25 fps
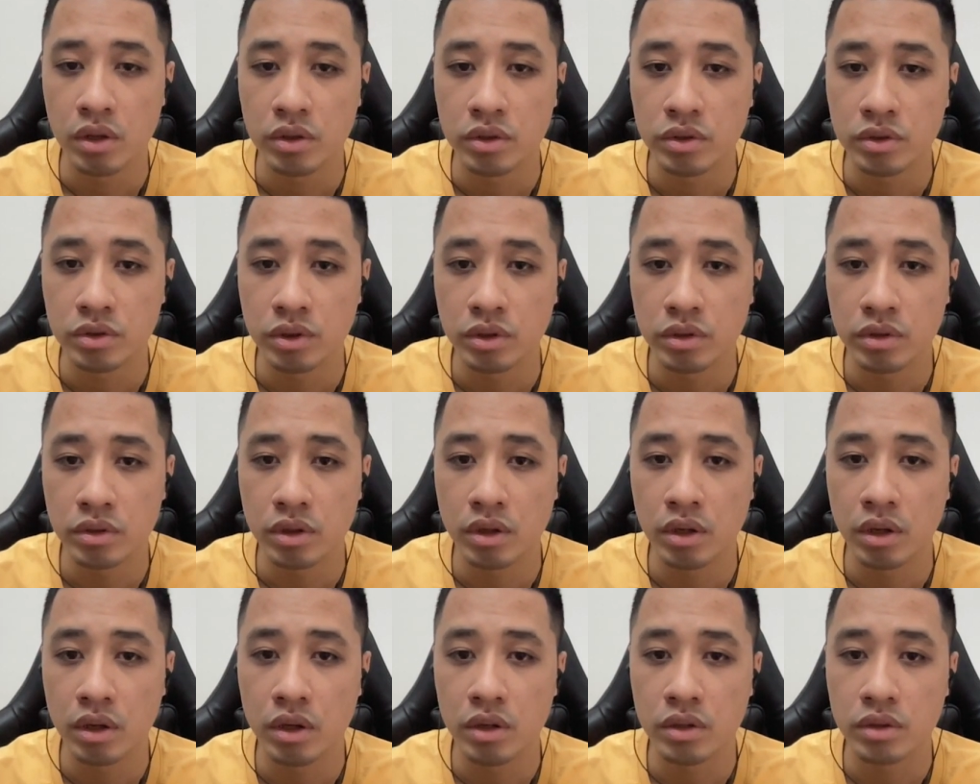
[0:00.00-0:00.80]
sought
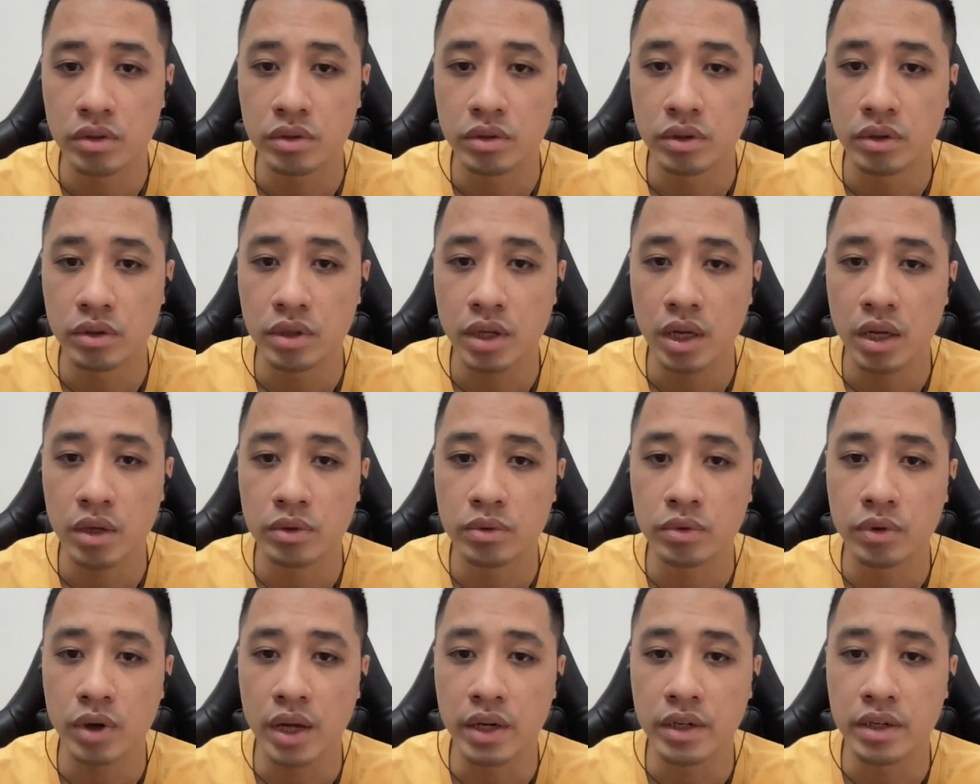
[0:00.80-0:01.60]

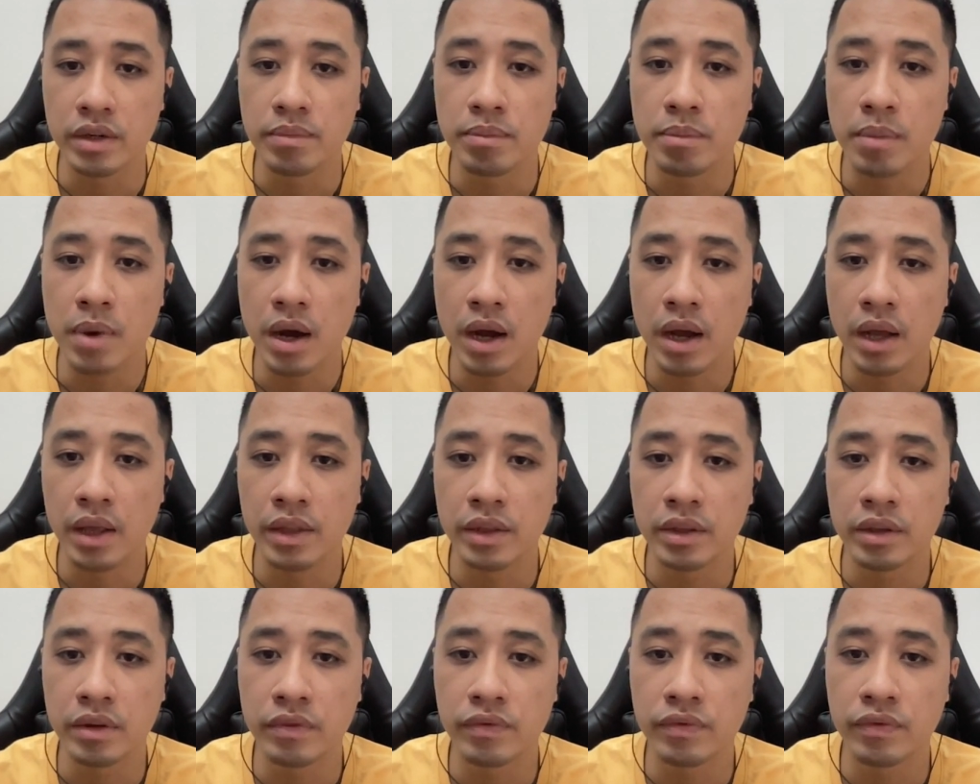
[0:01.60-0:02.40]
out to
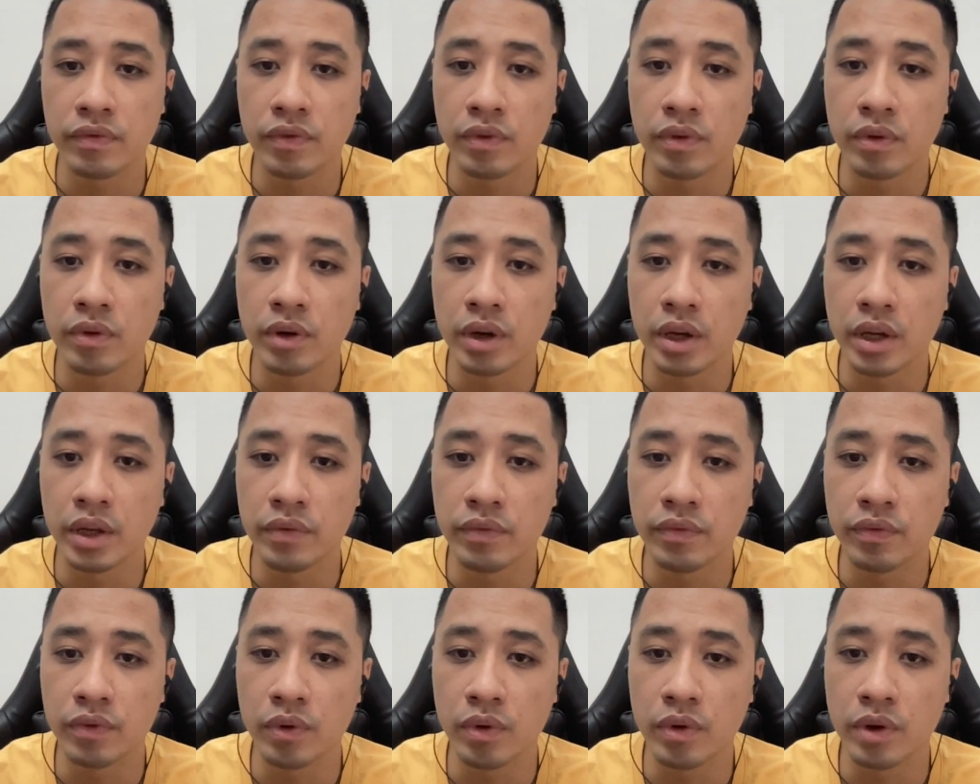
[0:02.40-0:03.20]
undermine the
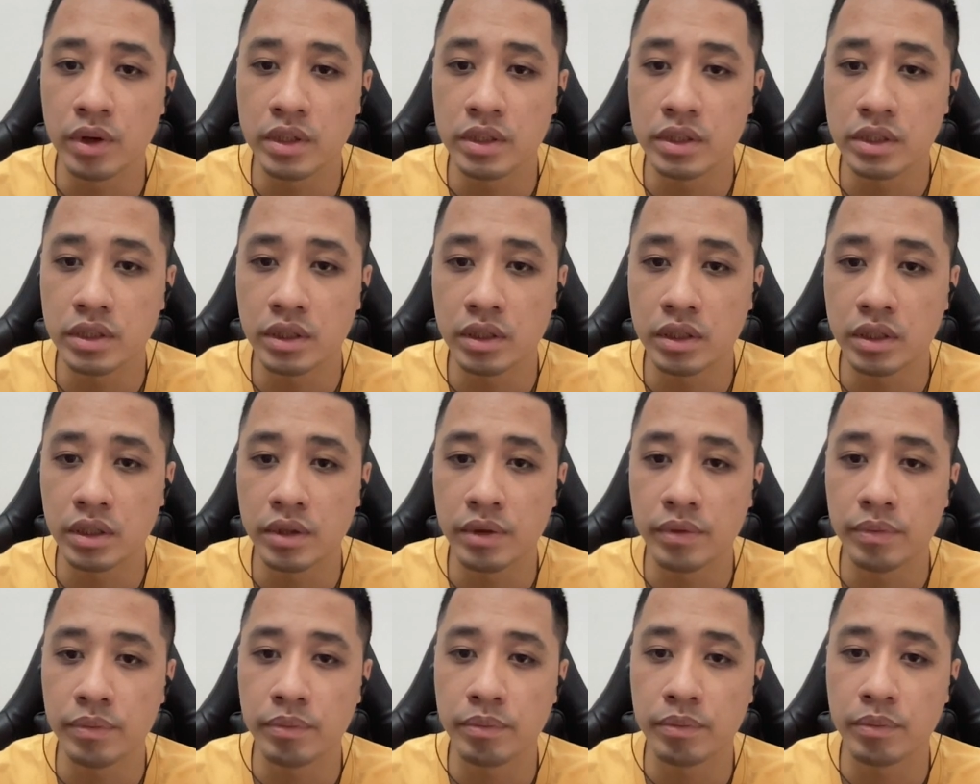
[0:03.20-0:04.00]
influence
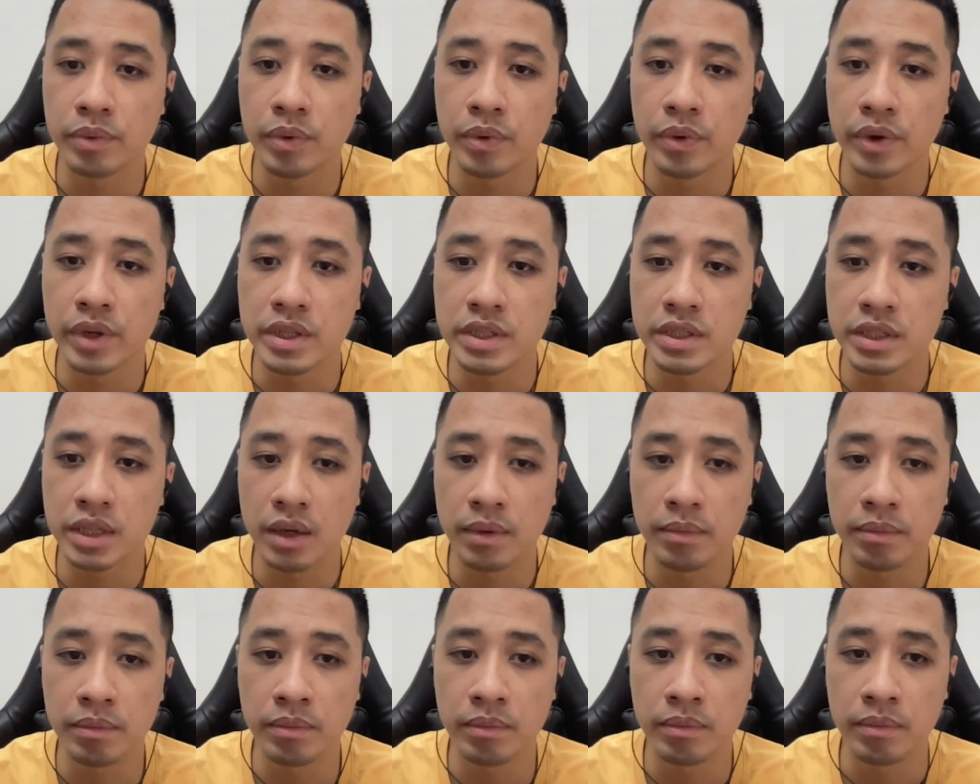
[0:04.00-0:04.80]

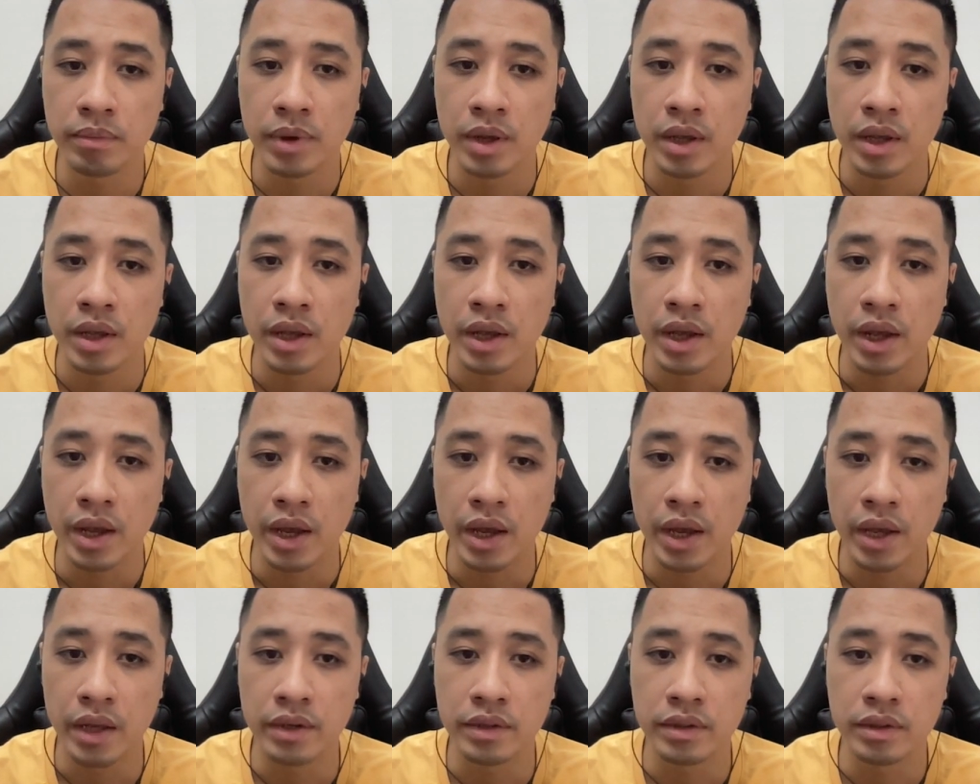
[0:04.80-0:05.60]
Buddhism
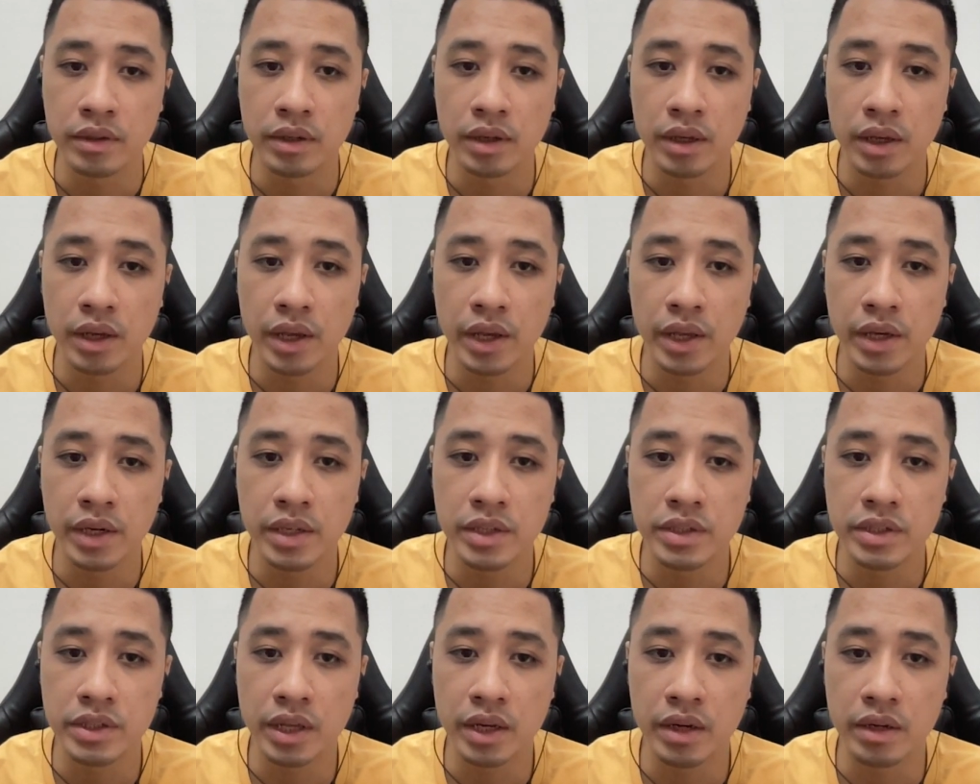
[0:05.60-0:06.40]
and
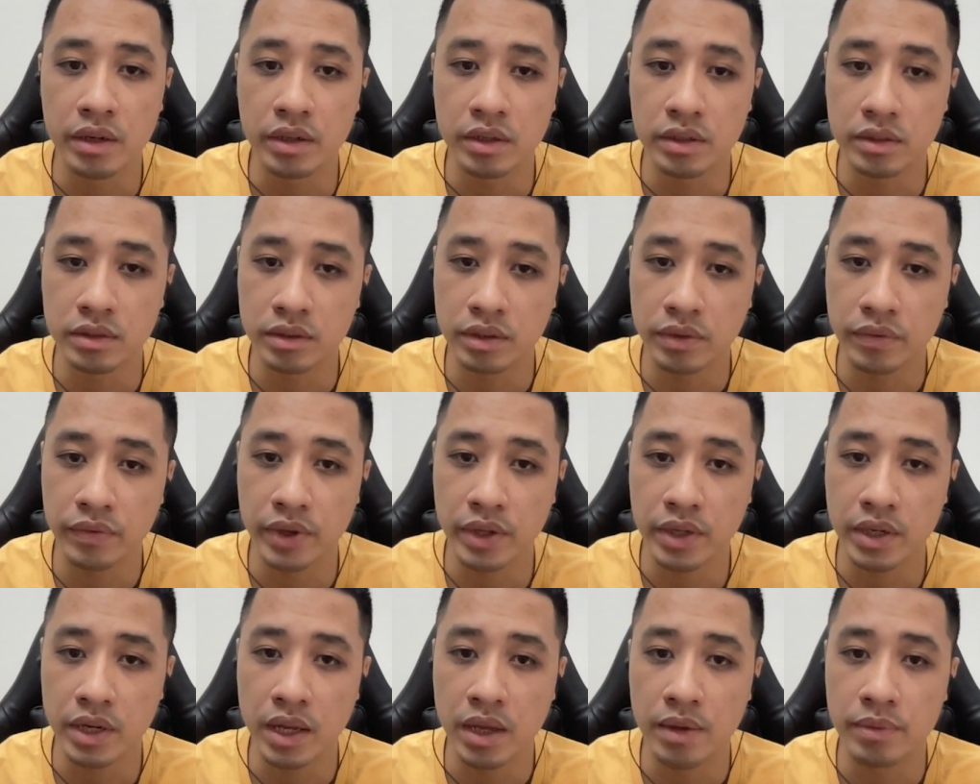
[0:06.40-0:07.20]
indigenous
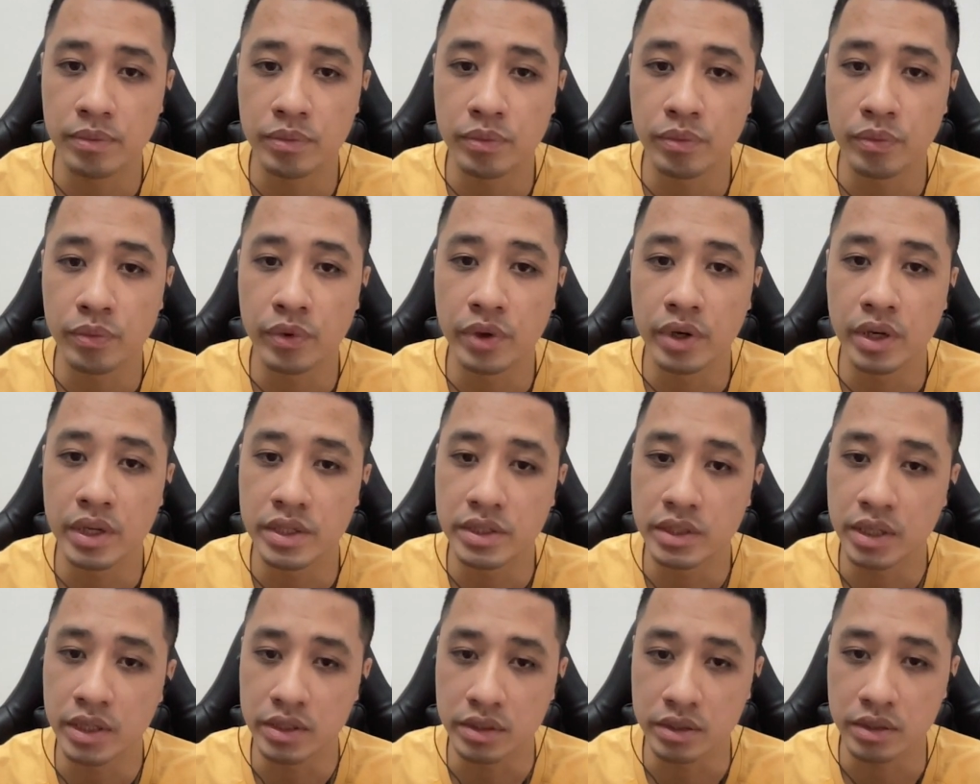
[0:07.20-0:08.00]
Vietnam
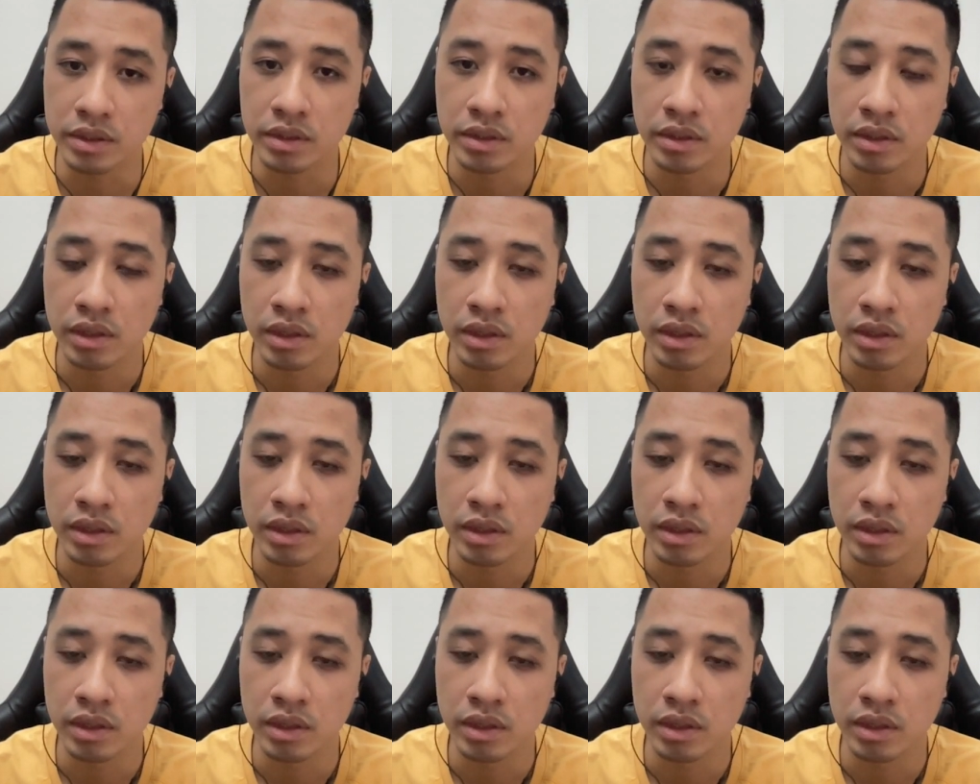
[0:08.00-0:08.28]
religions,